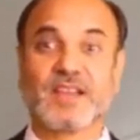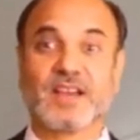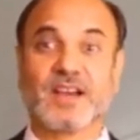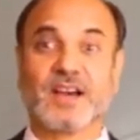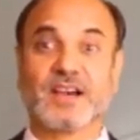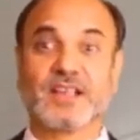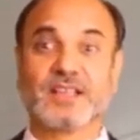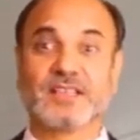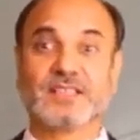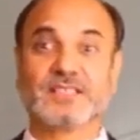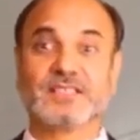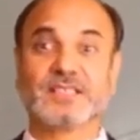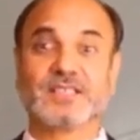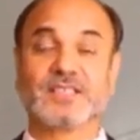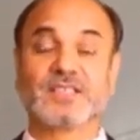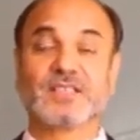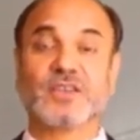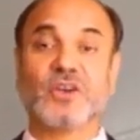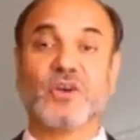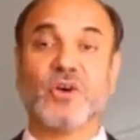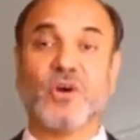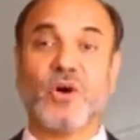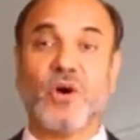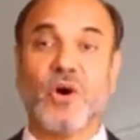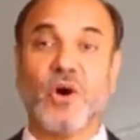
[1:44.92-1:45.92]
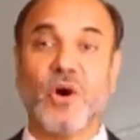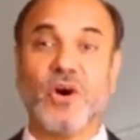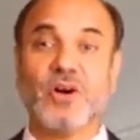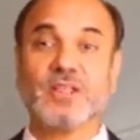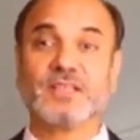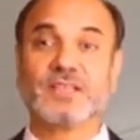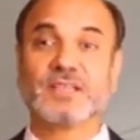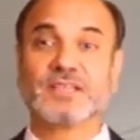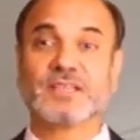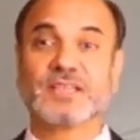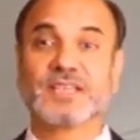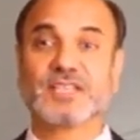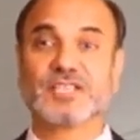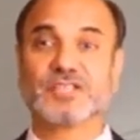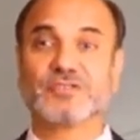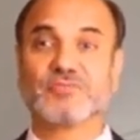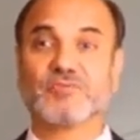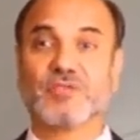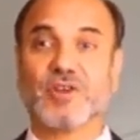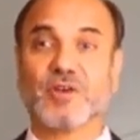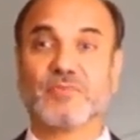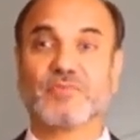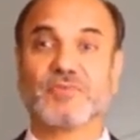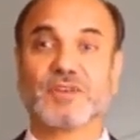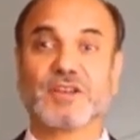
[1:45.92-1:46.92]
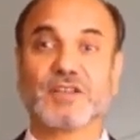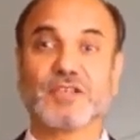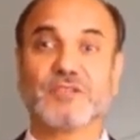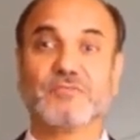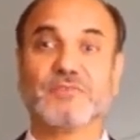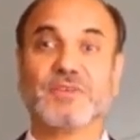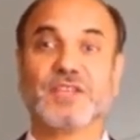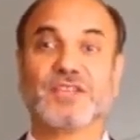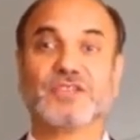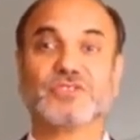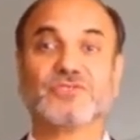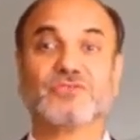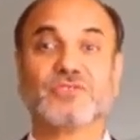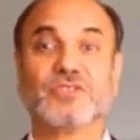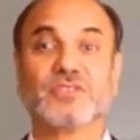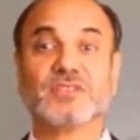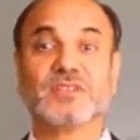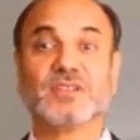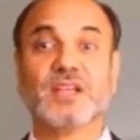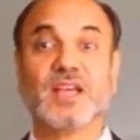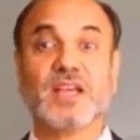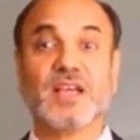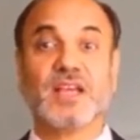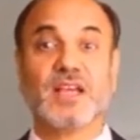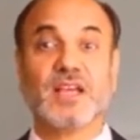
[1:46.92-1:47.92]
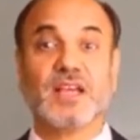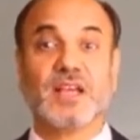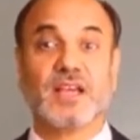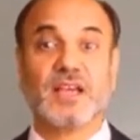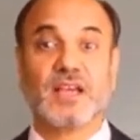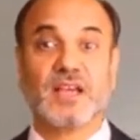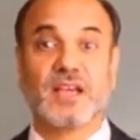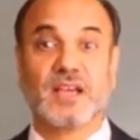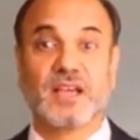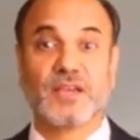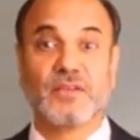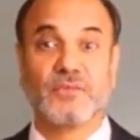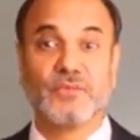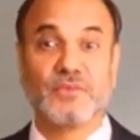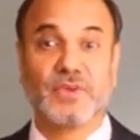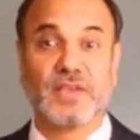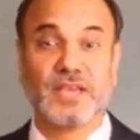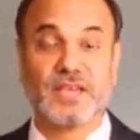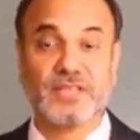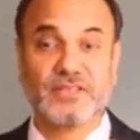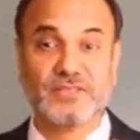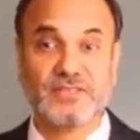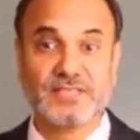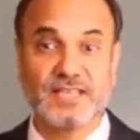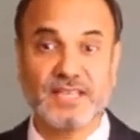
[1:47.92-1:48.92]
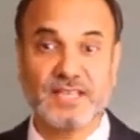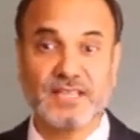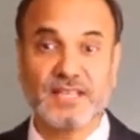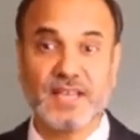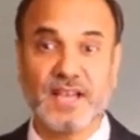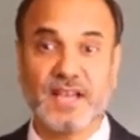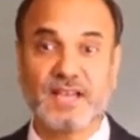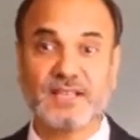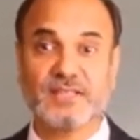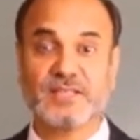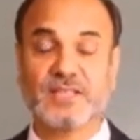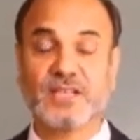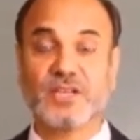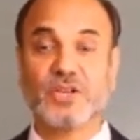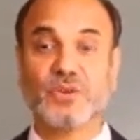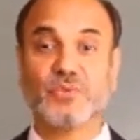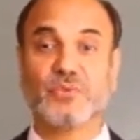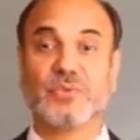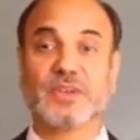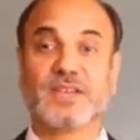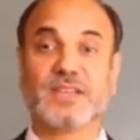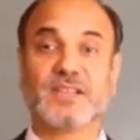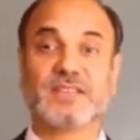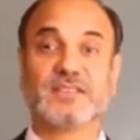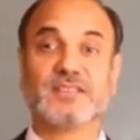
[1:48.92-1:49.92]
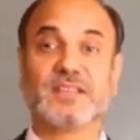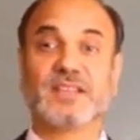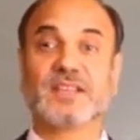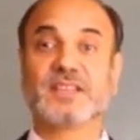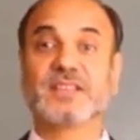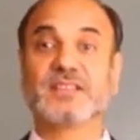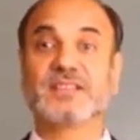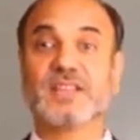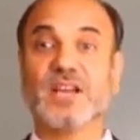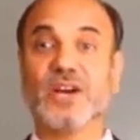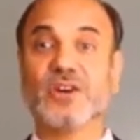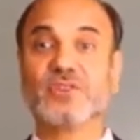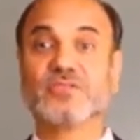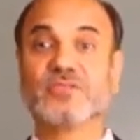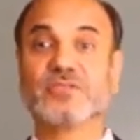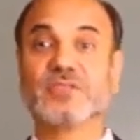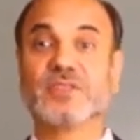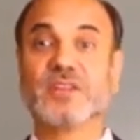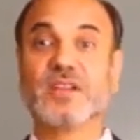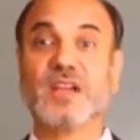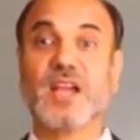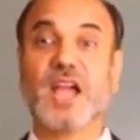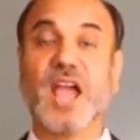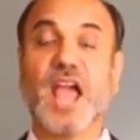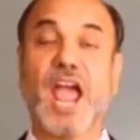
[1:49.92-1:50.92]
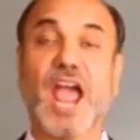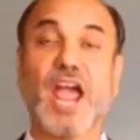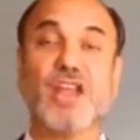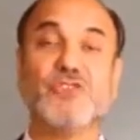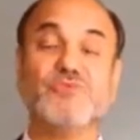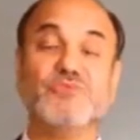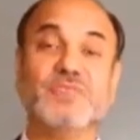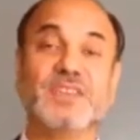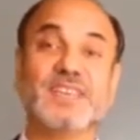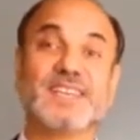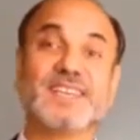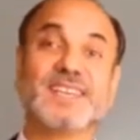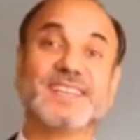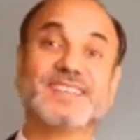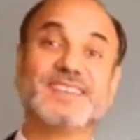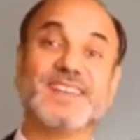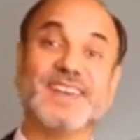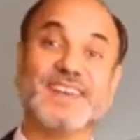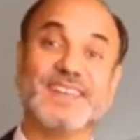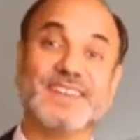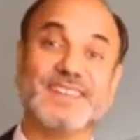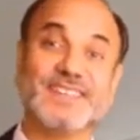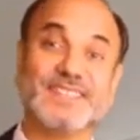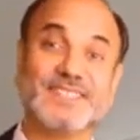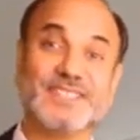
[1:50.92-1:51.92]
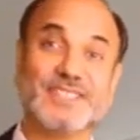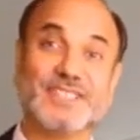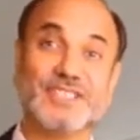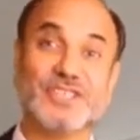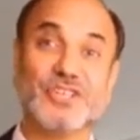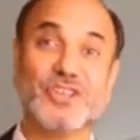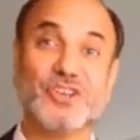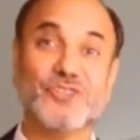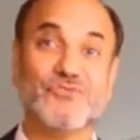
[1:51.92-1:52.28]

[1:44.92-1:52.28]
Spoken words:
Arranging all the things properly based on we can see that, we can take it out, and we can return